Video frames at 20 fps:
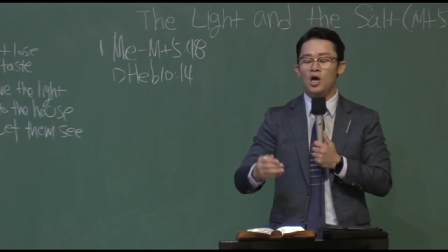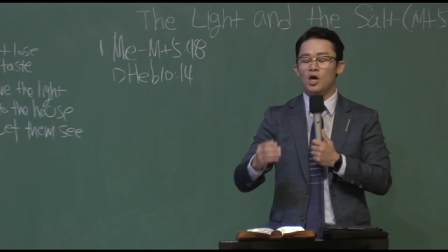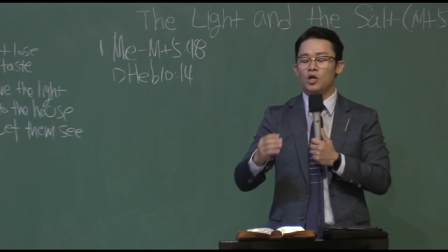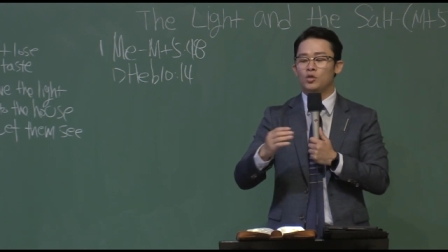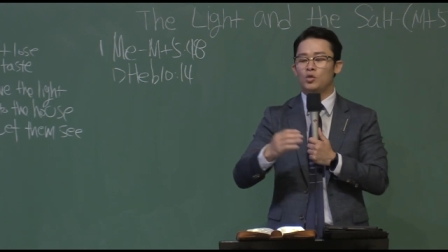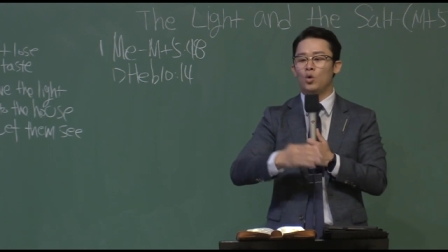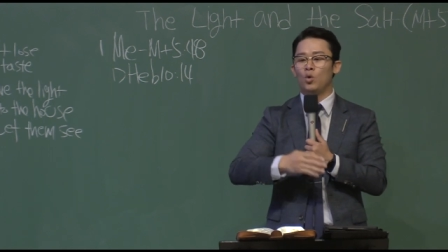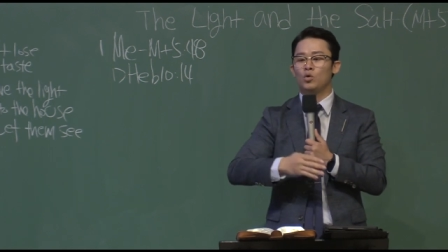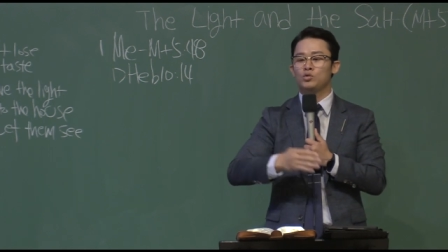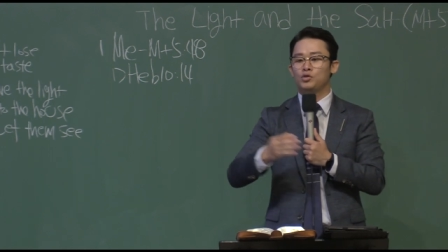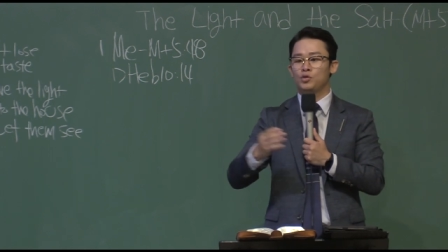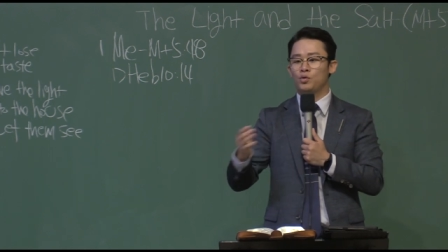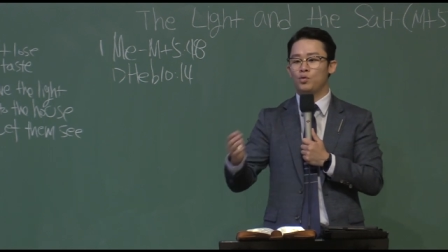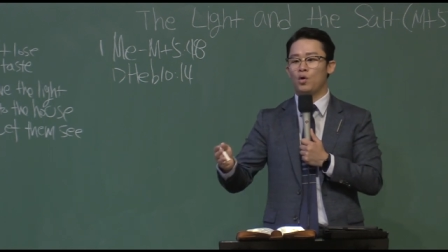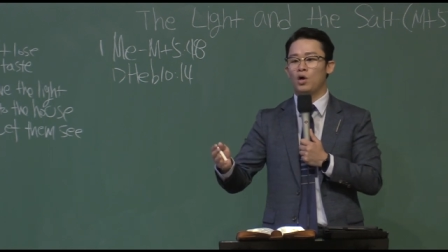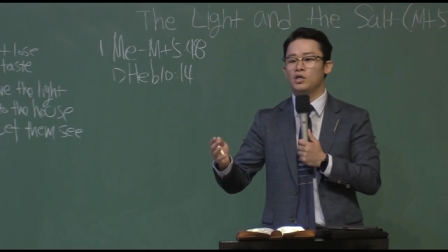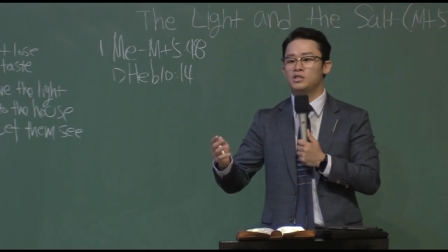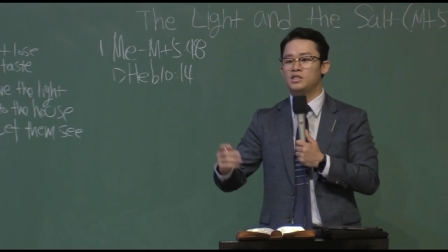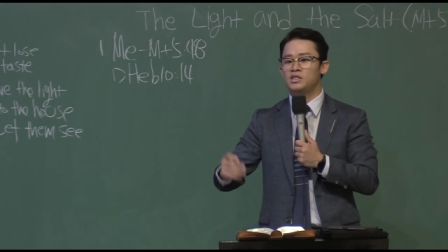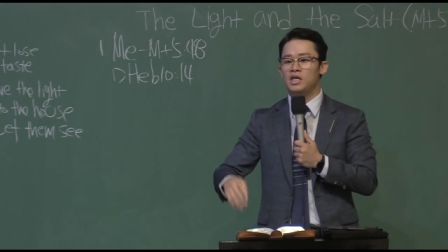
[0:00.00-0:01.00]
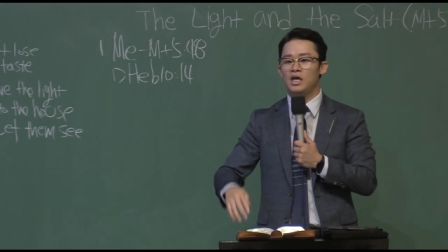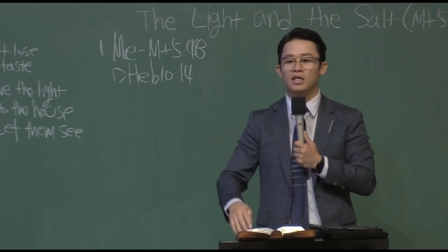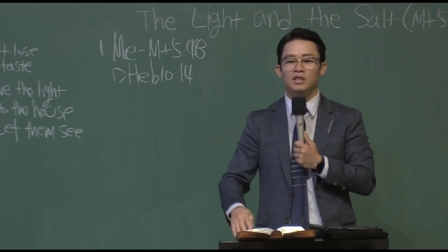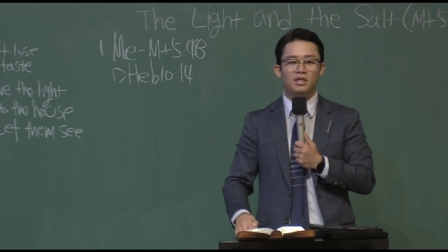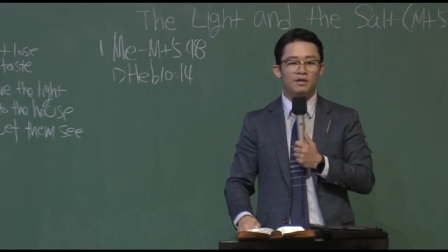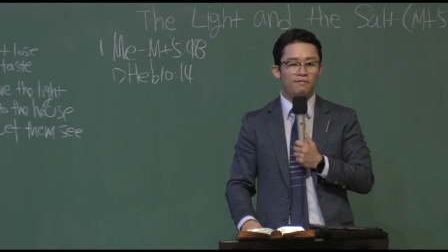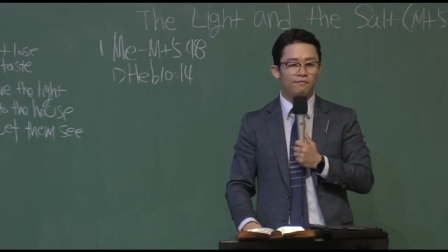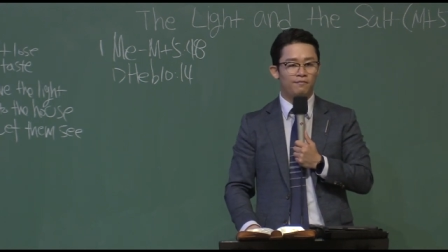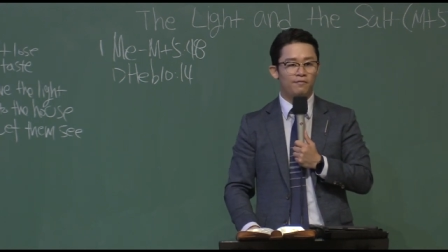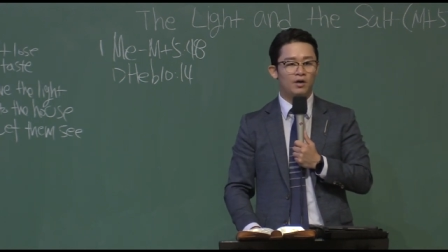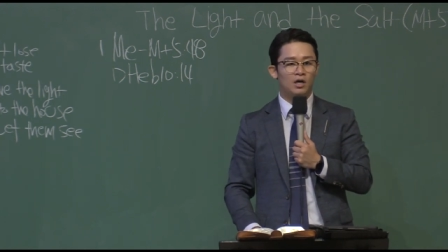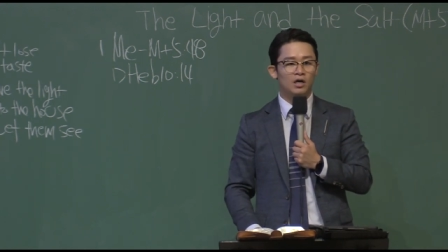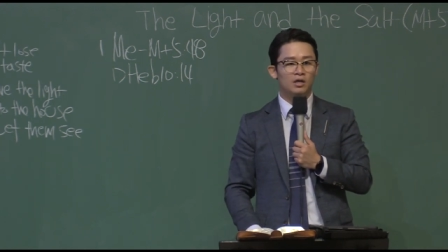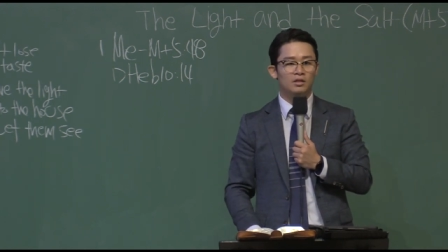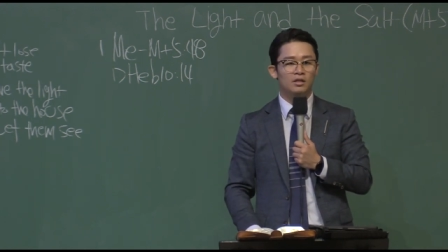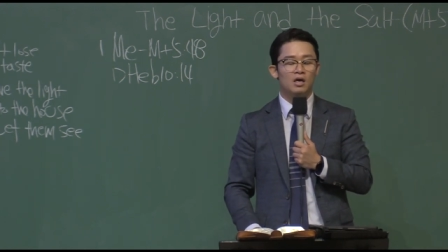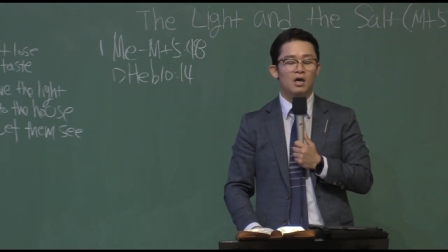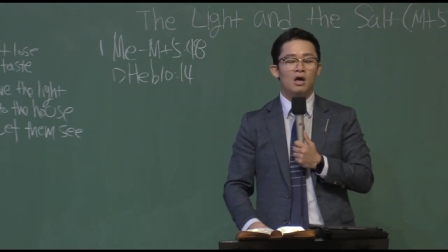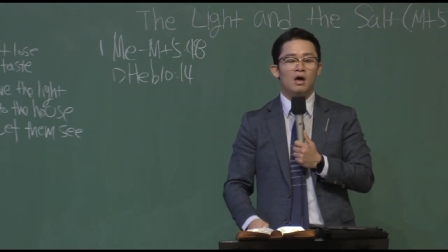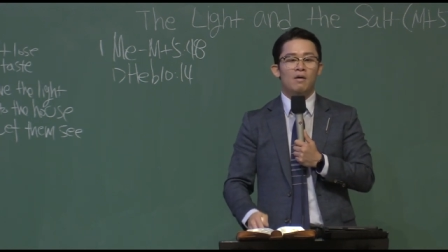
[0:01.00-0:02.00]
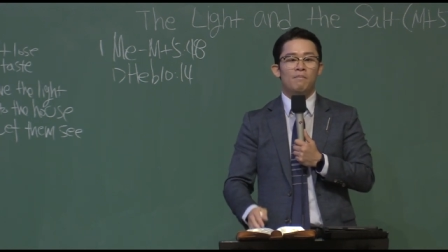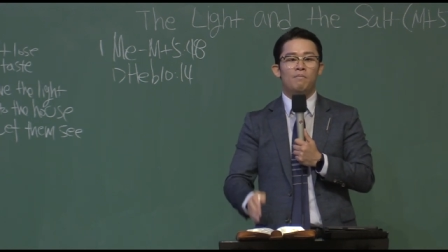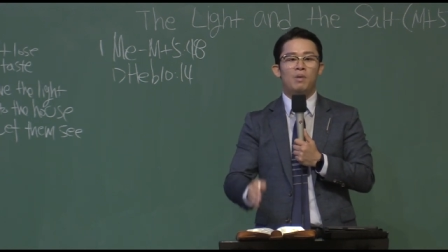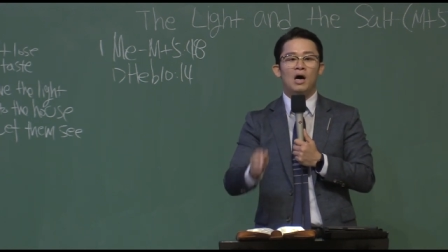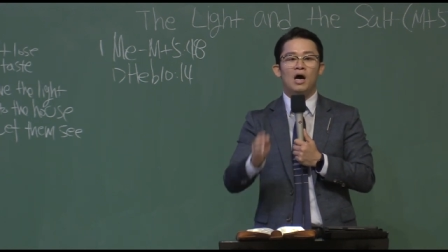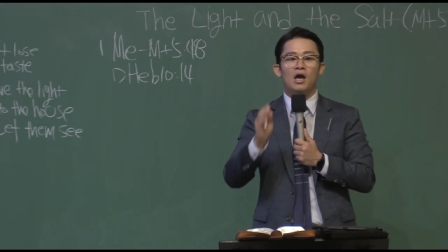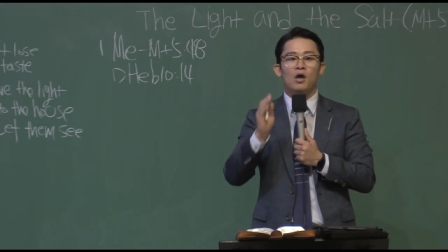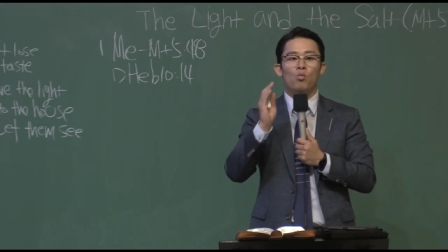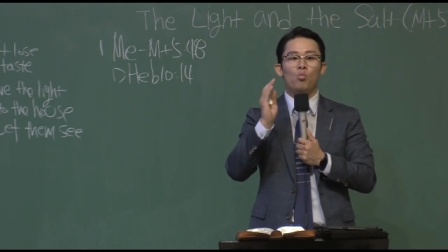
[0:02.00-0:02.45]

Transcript: those who are sanctified by